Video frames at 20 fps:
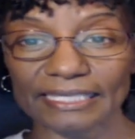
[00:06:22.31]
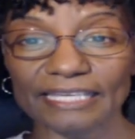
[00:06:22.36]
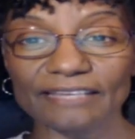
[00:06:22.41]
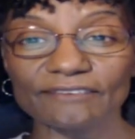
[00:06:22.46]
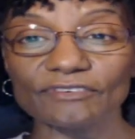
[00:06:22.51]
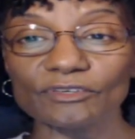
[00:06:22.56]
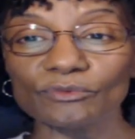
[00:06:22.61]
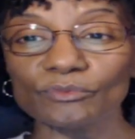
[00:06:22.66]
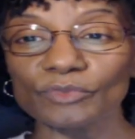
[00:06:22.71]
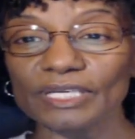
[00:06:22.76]

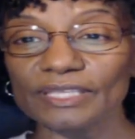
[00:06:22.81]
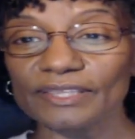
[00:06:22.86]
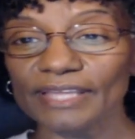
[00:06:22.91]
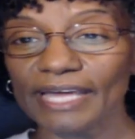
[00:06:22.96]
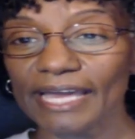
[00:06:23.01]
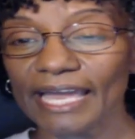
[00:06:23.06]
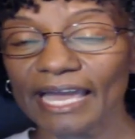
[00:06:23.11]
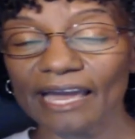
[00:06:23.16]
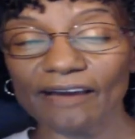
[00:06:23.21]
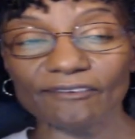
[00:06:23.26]
even when
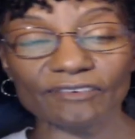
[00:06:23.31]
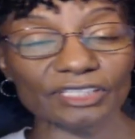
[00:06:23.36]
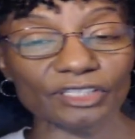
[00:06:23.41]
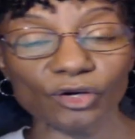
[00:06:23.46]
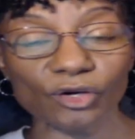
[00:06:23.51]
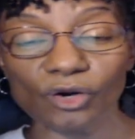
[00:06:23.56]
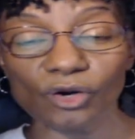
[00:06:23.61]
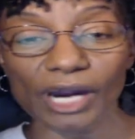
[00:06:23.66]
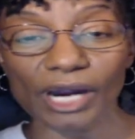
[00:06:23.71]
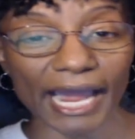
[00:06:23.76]
they have a
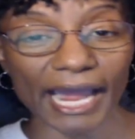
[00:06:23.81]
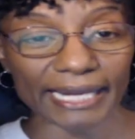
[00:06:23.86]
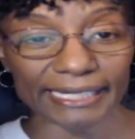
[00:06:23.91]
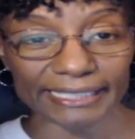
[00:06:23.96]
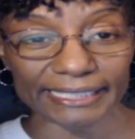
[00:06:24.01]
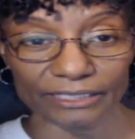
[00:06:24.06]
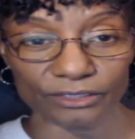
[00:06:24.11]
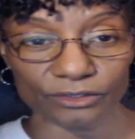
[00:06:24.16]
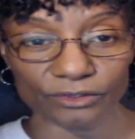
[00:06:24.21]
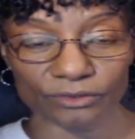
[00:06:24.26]
lower
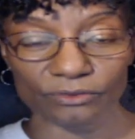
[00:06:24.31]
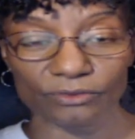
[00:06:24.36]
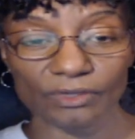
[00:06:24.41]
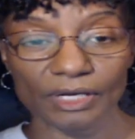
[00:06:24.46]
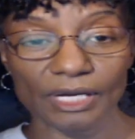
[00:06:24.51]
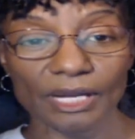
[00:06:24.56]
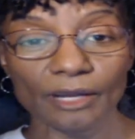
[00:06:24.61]
IQ,